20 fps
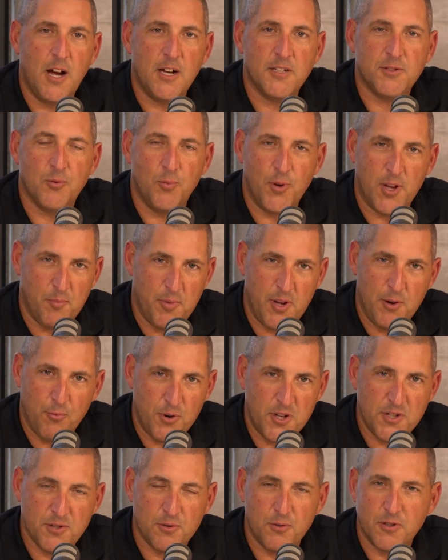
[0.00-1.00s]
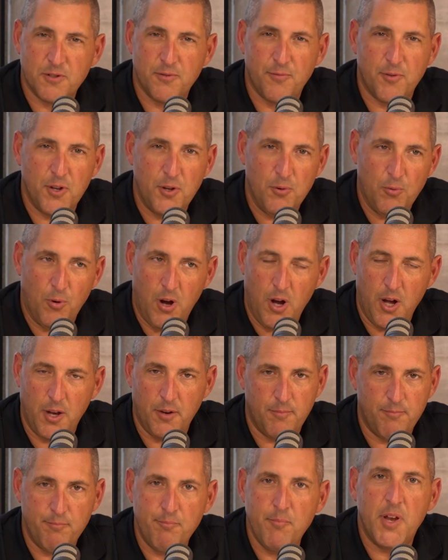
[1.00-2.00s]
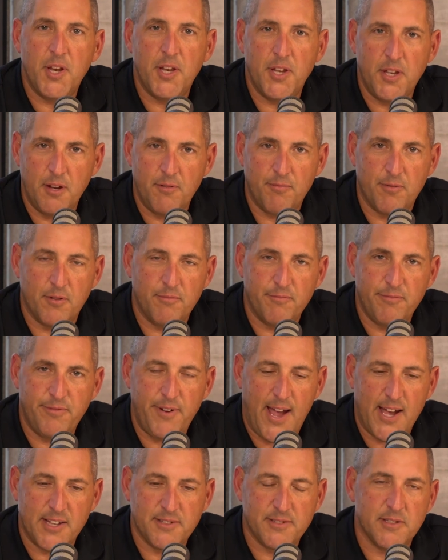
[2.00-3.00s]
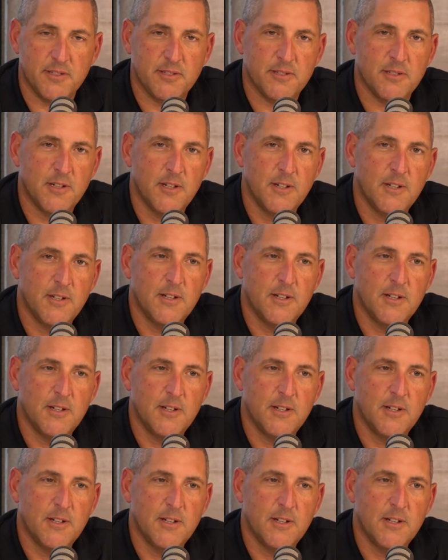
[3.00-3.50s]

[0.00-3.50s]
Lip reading: So we can be a resource for you on many different facets.